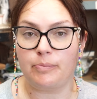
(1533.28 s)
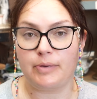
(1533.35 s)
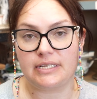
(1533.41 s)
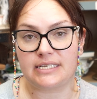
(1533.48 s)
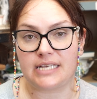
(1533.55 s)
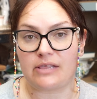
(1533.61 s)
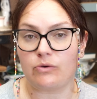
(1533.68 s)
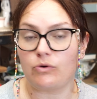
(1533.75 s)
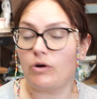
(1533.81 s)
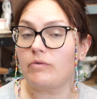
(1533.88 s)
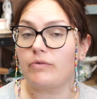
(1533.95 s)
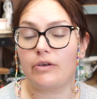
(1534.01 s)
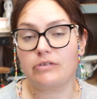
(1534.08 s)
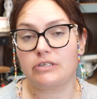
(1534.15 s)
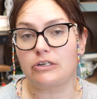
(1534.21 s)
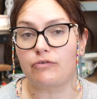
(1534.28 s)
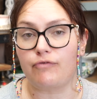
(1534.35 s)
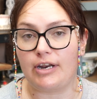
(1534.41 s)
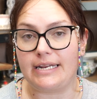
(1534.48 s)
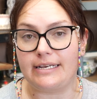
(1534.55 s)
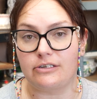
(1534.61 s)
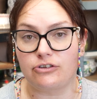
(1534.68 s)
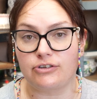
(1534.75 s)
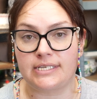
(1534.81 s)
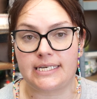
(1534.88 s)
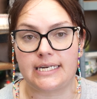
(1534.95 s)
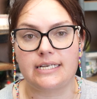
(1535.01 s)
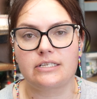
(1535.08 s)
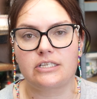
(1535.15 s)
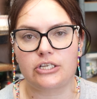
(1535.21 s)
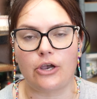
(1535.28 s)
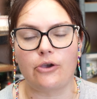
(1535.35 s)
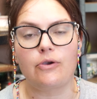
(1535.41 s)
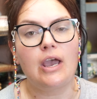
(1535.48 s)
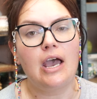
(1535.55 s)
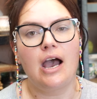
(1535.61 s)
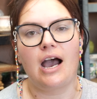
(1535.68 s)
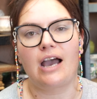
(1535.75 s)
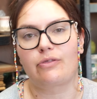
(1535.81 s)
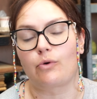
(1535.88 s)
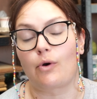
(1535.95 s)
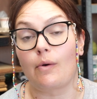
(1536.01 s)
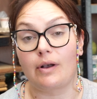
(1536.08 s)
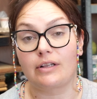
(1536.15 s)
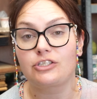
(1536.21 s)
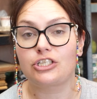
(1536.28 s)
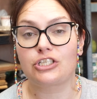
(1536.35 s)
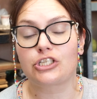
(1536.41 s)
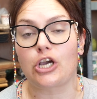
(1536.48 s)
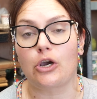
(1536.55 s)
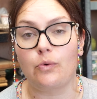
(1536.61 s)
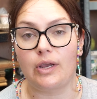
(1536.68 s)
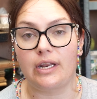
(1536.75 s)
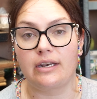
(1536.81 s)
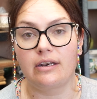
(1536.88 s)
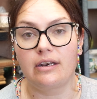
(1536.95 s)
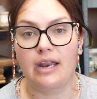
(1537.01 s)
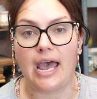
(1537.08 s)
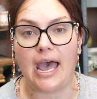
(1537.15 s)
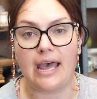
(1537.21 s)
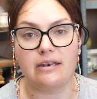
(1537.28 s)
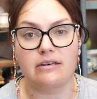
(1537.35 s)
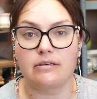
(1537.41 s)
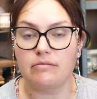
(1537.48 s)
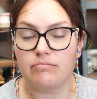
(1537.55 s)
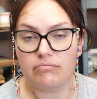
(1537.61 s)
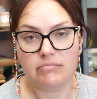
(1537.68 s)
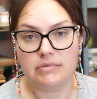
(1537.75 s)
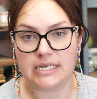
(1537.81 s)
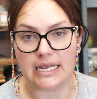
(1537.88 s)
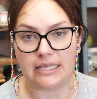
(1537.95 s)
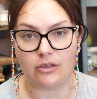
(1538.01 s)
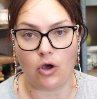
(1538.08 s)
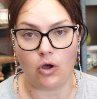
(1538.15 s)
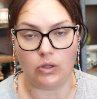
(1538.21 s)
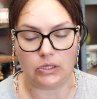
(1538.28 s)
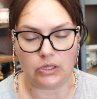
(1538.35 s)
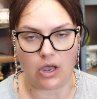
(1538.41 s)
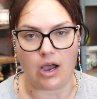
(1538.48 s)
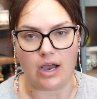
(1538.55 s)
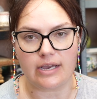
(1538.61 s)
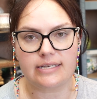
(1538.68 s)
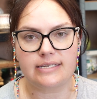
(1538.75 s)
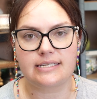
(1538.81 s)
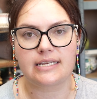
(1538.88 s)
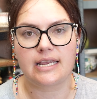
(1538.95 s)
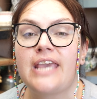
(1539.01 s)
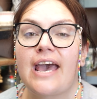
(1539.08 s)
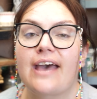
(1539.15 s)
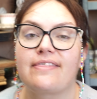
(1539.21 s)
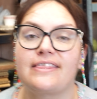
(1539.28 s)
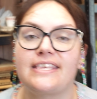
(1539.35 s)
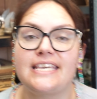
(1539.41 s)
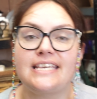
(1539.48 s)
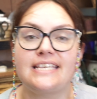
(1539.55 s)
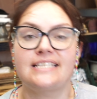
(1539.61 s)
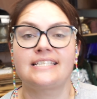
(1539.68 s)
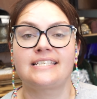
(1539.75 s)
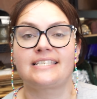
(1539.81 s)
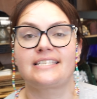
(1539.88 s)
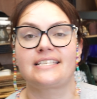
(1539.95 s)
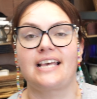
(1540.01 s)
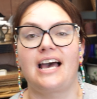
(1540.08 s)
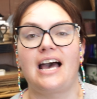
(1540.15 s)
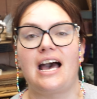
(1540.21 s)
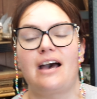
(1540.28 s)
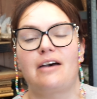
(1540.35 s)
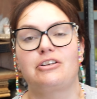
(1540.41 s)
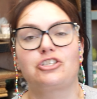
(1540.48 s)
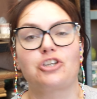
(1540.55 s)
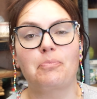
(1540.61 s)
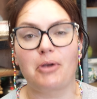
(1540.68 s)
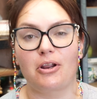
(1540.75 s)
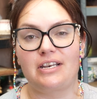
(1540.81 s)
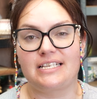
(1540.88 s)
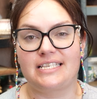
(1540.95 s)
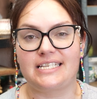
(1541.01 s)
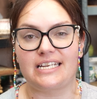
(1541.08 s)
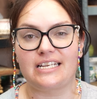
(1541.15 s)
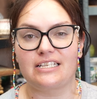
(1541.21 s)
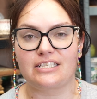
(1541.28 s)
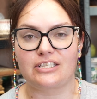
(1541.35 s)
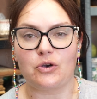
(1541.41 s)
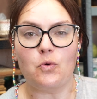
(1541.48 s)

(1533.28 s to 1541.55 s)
bits, I thought, oh, those look really interesting. So I thought, oh, I'll just go in and take the whole lot. Yeah, these job lot listings